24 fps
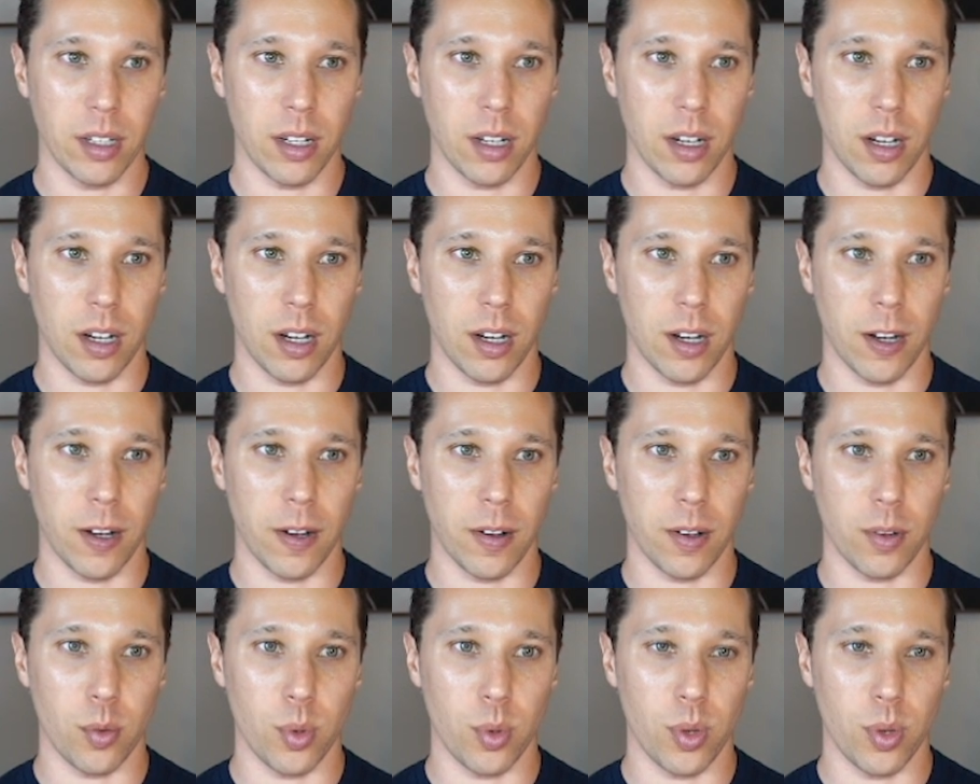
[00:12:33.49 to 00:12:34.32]

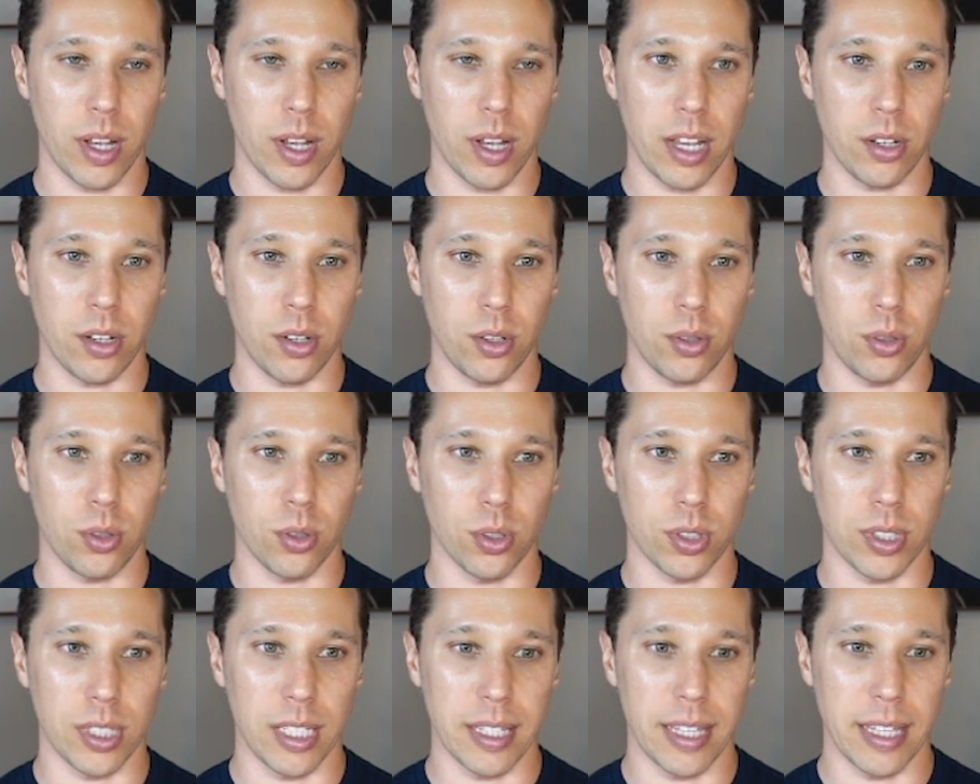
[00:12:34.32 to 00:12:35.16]
And you'll
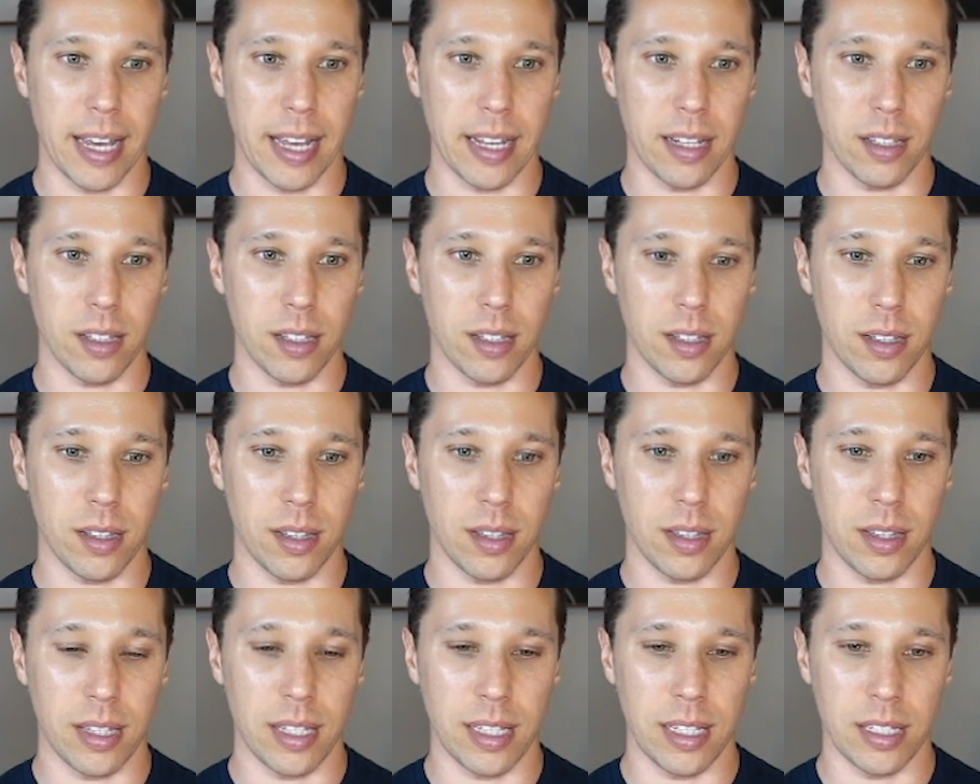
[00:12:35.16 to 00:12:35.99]
see that
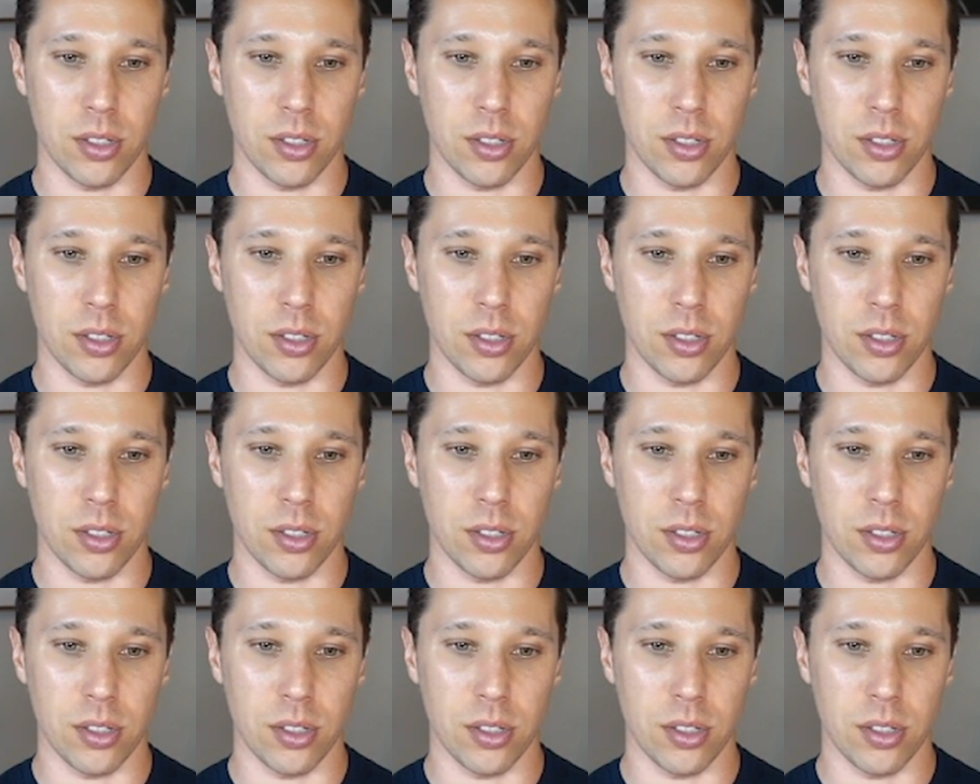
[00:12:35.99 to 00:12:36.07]
these